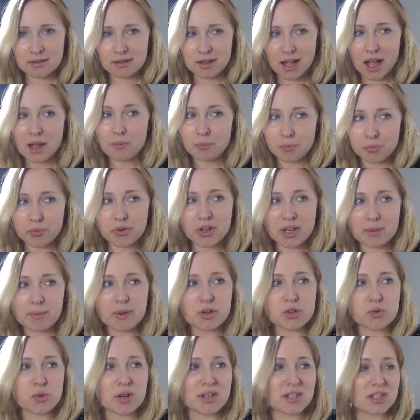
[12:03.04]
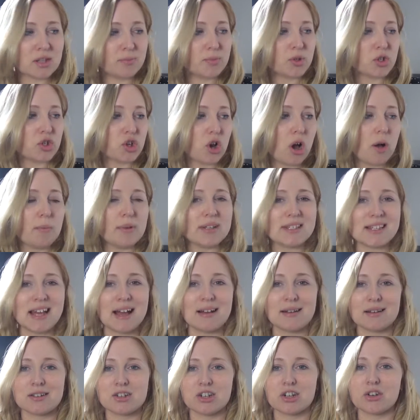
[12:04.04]
I pretty much went to the pyjama
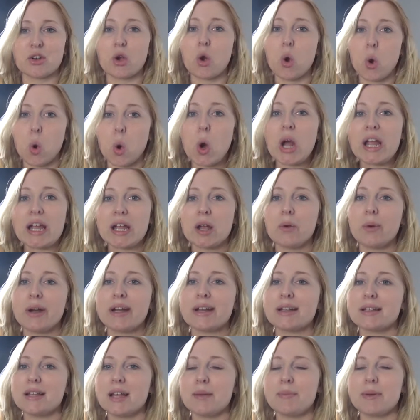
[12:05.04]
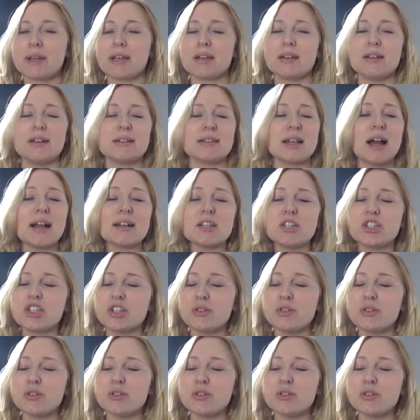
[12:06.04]
section quite quickly because I